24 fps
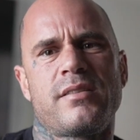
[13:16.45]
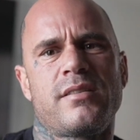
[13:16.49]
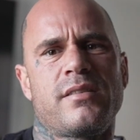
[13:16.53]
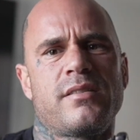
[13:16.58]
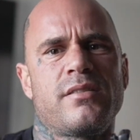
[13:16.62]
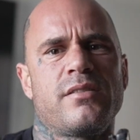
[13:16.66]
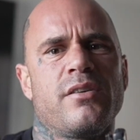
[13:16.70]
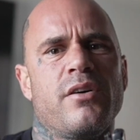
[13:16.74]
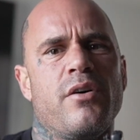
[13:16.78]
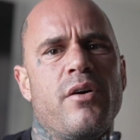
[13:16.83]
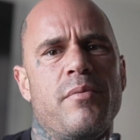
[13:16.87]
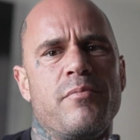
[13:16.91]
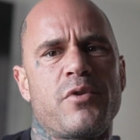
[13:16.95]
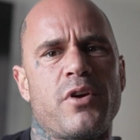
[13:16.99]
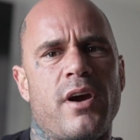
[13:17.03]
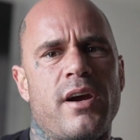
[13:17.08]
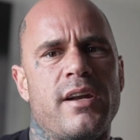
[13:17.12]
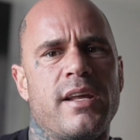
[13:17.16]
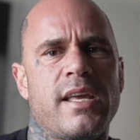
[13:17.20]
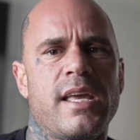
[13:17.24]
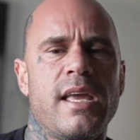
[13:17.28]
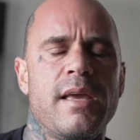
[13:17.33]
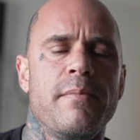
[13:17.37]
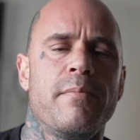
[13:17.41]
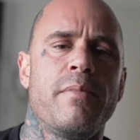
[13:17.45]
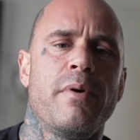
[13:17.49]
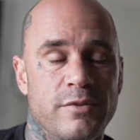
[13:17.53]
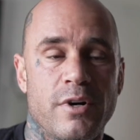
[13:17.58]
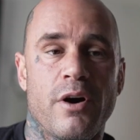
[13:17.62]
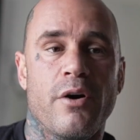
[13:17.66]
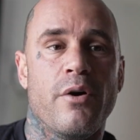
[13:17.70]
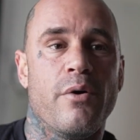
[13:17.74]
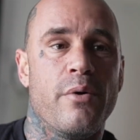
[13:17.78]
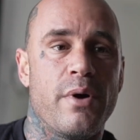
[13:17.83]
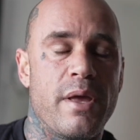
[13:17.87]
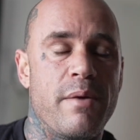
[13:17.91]
So I'm trying to keep
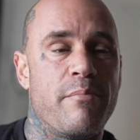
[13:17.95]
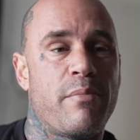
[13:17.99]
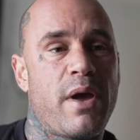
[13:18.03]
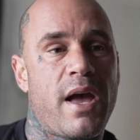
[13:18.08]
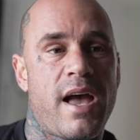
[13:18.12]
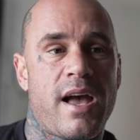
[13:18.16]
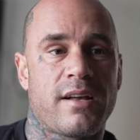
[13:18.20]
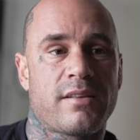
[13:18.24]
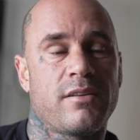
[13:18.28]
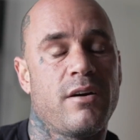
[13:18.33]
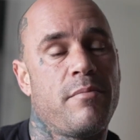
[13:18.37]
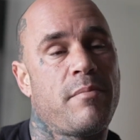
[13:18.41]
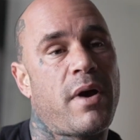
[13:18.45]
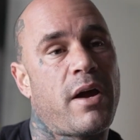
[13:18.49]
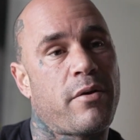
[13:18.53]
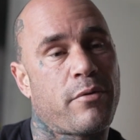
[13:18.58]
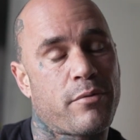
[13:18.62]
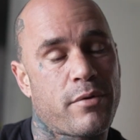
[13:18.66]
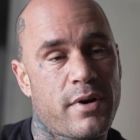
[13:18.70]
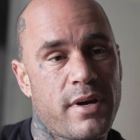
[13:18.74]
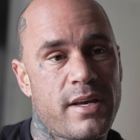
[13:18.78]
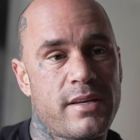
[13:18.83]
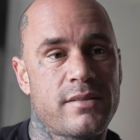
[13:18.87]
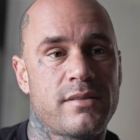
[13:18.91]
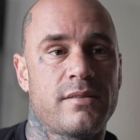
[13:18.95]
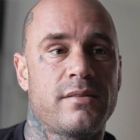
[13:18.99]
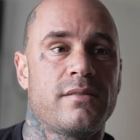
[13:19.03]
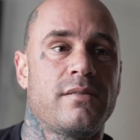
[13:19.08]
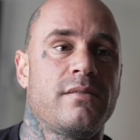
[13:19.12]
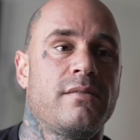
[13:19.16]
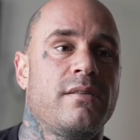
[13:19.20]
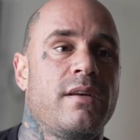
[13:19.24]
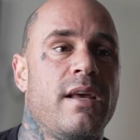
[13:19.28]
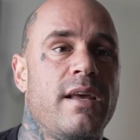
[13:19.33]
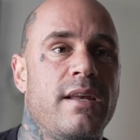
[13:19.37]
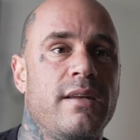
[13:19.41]
low impact on my
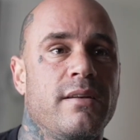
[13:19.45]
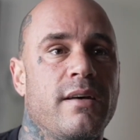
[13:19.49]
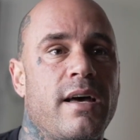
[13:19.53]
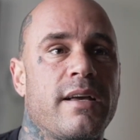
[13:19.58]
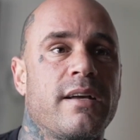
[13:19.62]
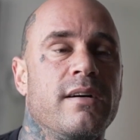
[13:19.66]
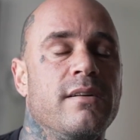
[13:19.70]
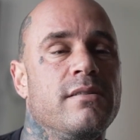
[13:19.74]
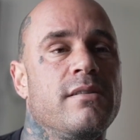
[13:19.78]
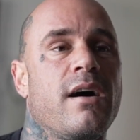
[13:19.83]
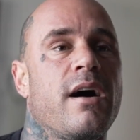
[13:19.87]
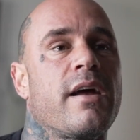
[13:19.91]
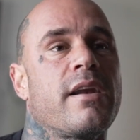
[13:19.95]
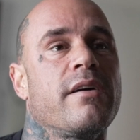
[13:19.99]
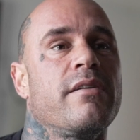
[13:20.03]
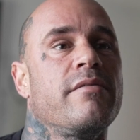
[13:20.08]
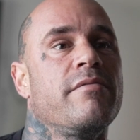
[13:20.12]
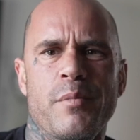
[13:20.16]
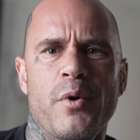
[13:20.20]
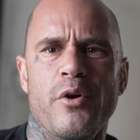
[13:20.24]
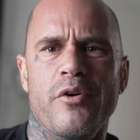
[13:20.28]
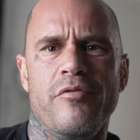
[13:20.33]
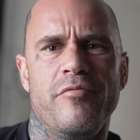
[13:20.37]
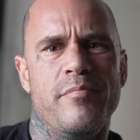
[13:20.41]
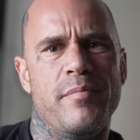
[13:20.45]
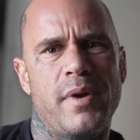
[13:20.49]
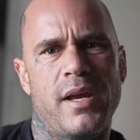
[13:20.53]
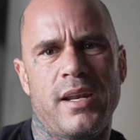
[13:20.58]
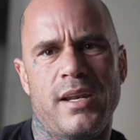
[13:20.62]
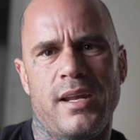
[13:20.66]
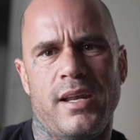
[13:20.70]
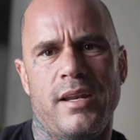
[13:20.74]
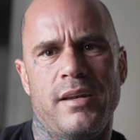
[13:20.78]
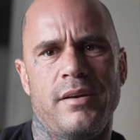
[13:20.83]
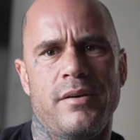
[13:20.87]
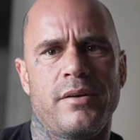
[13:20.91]
wrists and like a lot of movement
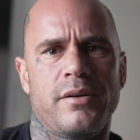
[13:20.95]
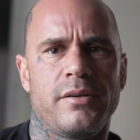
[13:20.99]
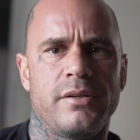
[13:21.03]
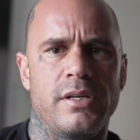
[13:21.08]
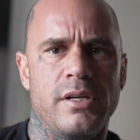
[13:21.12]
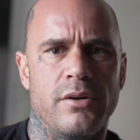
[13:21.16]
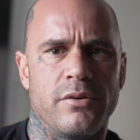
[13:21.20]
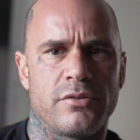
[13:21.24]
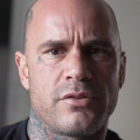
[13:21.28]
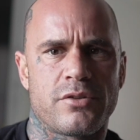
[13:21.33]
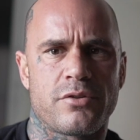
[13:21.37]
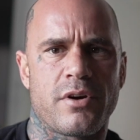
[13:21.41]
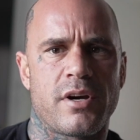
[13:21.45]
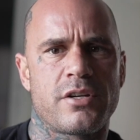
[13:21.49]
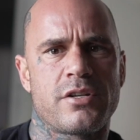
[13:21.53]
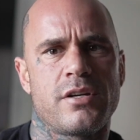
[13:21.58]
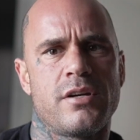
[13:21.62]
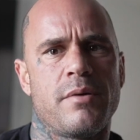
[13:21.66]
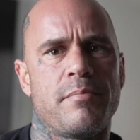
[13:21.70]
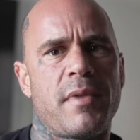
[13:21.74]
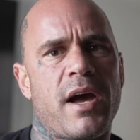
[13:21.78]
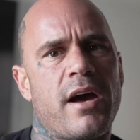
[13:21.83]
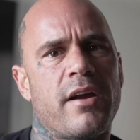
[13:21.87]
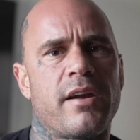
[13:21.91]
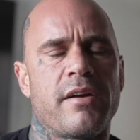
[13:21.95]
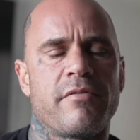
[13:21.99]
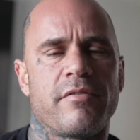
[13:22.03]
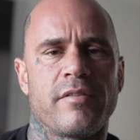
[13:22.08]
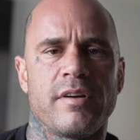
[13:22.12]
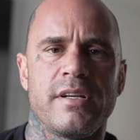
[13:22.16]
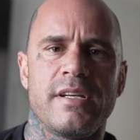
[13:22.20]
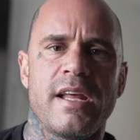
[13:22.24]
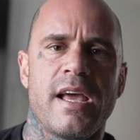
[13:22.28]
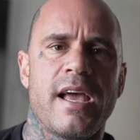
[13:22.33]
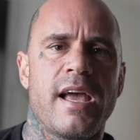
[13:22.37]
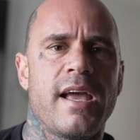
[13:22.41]
and, you know, stretching them out every
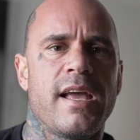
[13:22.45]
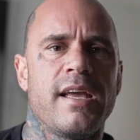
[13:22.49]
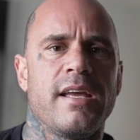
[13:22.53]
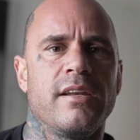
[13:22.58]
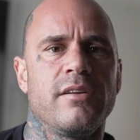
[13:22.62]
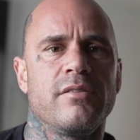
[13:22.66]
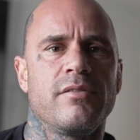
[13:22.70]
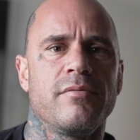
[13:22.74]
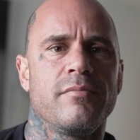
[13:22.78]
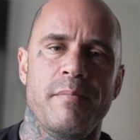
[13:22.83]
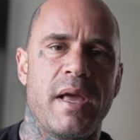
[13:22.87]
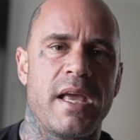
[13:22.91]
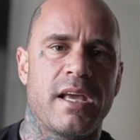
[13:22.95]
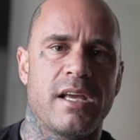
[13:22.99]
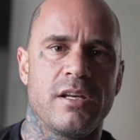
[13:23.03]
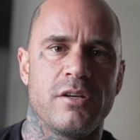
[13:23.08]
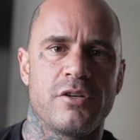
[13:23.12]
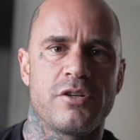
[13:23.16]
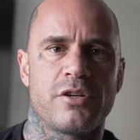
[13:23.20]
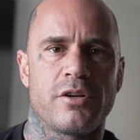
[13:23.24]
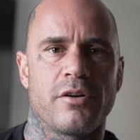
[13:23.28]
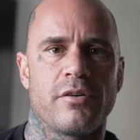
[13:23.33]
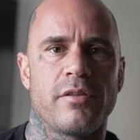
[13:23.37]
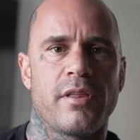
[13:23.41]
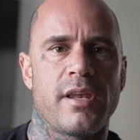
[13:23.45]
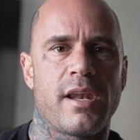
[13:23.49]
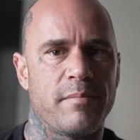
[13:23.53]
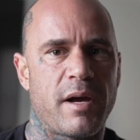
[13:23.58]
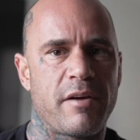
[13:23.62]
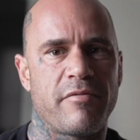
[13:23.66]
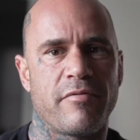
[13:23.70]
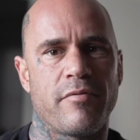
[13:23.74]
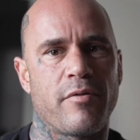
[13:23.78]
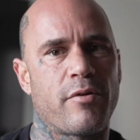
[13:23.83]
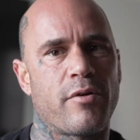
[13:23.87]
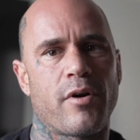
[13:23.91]
day and making sure that my
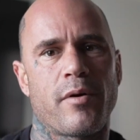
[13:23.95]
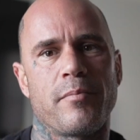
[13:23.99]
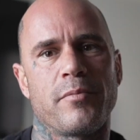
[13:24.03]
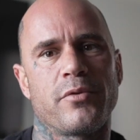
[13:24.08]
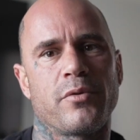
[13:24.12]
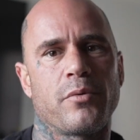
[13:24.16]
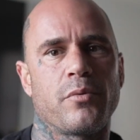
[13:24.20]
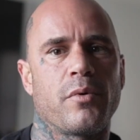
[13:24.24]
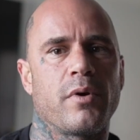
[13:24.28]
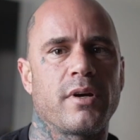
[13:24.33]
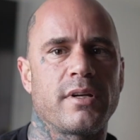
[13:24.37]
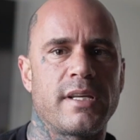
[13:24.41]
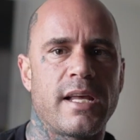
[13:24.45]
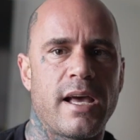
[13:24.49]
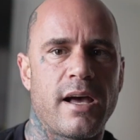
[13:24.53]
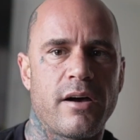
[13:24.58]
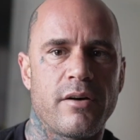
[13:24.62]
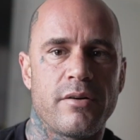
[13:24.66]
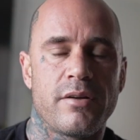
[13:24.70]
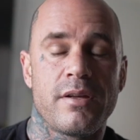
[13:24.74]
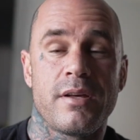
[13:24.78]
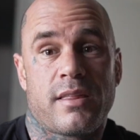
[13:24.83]
forearms are worked out.